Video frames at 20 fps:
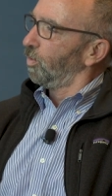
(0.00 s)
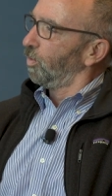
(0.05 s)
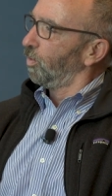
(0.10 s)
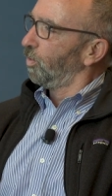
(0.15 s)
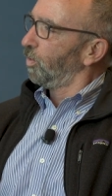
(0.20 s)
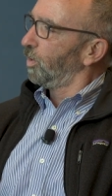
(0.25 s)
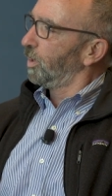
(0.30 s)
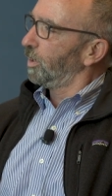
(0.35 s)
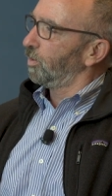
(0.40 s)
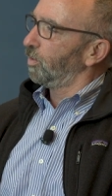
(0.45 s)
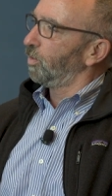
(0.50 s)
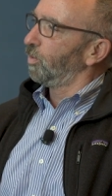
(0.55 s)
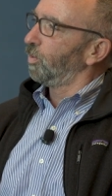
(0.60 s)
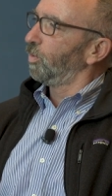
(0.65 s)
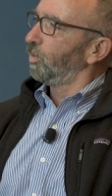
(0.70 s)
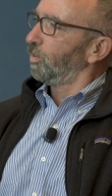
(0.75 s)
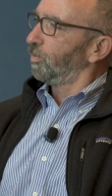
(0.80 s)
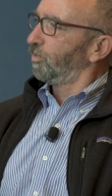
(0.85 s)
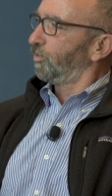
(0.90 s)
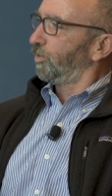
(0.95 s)

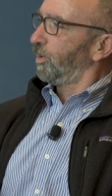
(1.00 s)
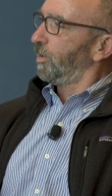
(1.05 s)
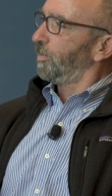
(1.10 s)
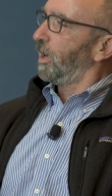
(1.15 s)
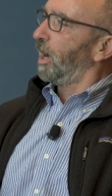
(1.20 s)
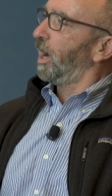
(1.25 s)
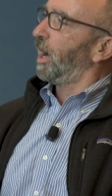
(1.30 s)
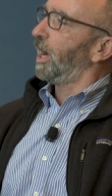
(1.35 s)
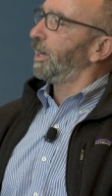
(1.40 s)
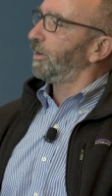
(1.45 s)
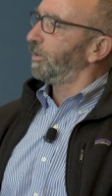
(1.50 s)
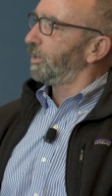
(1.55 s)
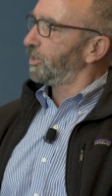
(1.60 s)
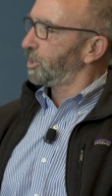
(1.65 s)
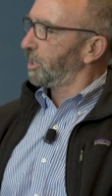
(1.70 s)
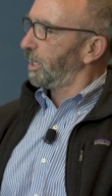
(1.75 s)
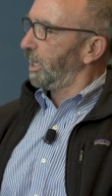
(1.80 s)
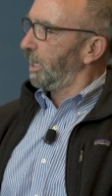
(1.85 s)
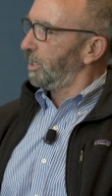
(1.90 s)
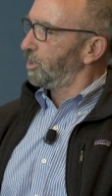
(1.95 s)
What, from a higher
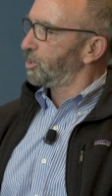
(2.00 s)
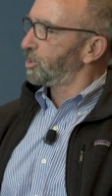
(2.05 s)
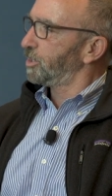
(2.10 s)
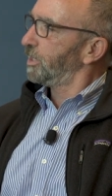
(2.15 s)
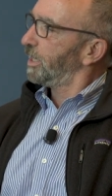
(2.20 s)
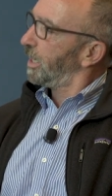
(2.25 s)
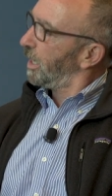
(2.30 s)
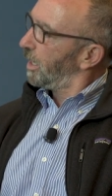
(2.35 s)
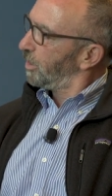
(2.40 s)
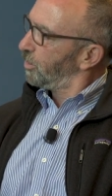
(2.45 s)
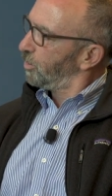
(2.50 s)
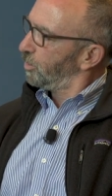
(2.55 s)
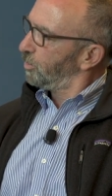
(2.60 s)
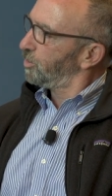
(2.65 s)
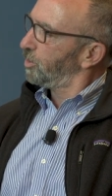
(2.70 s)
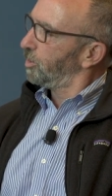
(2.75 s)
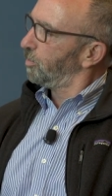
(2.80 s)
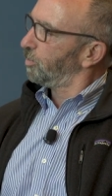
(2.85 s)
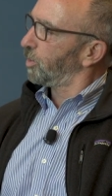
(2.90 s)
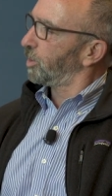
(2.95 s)
education and
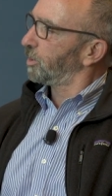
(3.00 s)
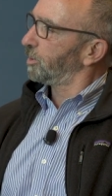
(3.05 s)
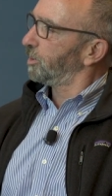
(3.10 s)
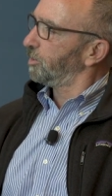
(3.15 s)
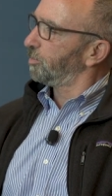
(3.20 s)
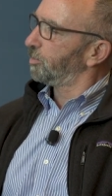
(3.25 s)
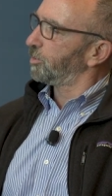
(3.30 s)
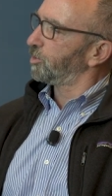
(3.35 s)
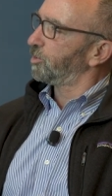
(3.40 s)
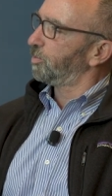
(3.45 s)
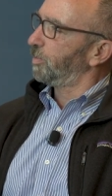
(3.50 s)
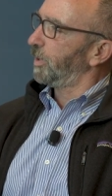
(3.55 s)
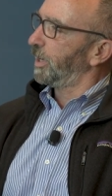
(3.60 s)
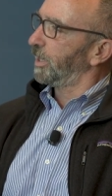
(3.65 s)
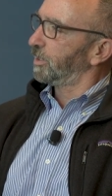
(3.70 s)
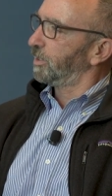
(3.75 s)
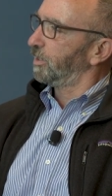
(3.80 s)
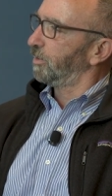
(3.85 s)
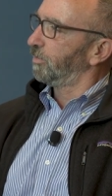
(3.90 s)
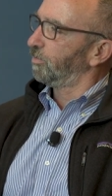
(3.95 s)
UC Berkeley
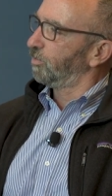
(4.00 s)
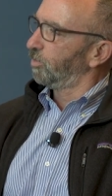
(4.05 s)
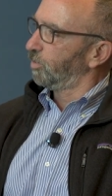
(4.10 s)
perspective,